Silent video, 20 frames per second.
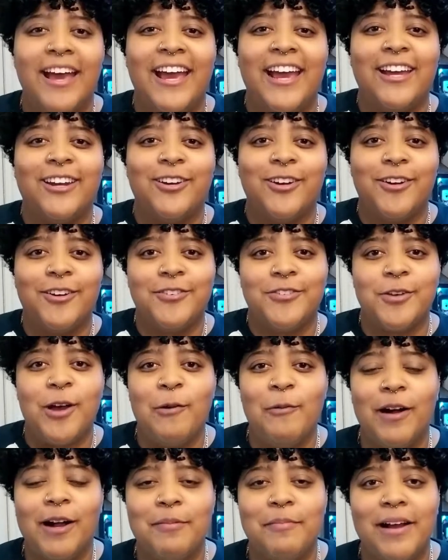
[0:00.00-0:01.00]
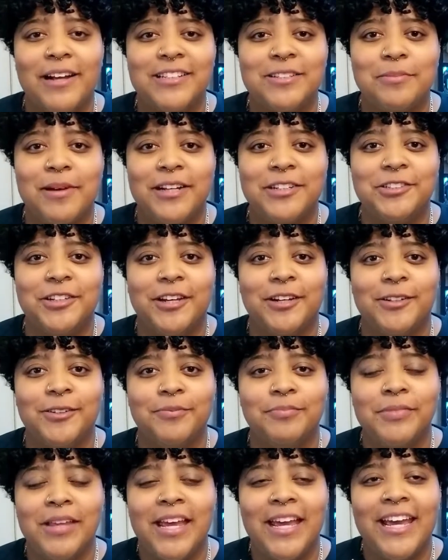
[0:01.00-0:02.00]
Hey nerds, welcome back to my
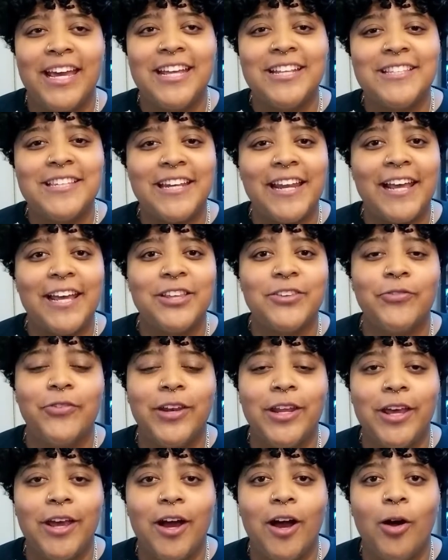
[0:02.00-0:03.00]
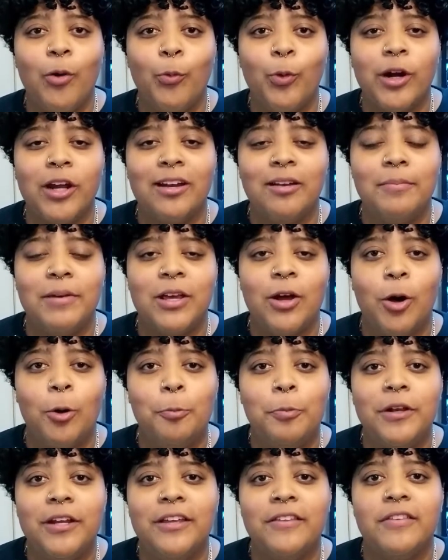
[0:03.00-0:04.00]
channel. In today's video, we're going to be
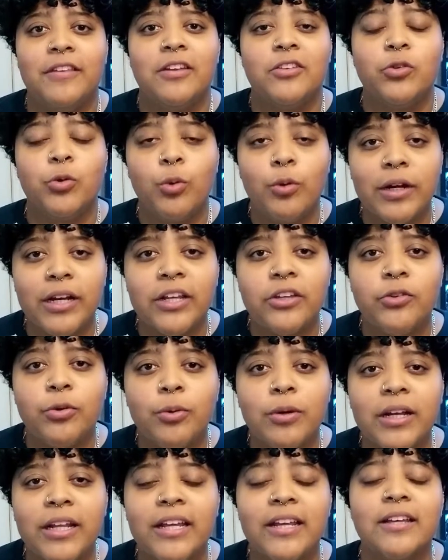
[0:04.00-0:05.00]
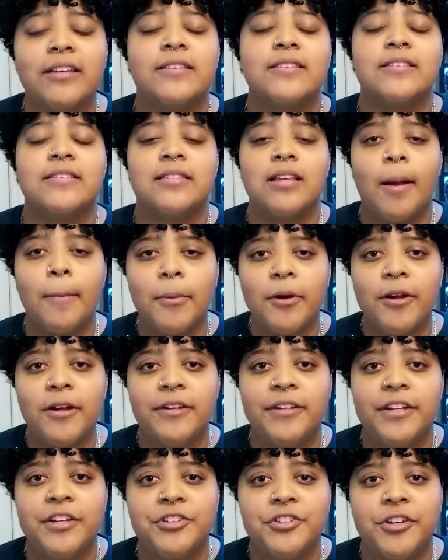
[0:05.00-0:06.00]
opening the 2020 summer
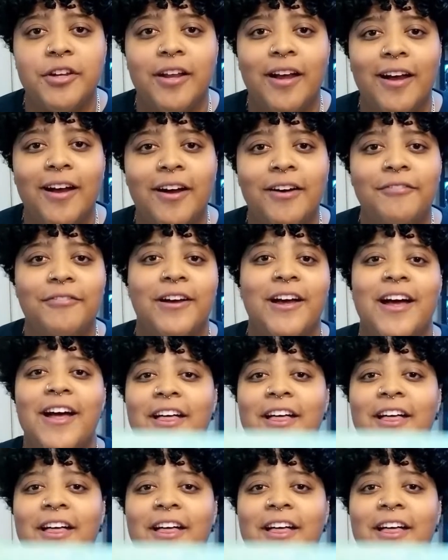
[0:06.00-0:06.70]
edition of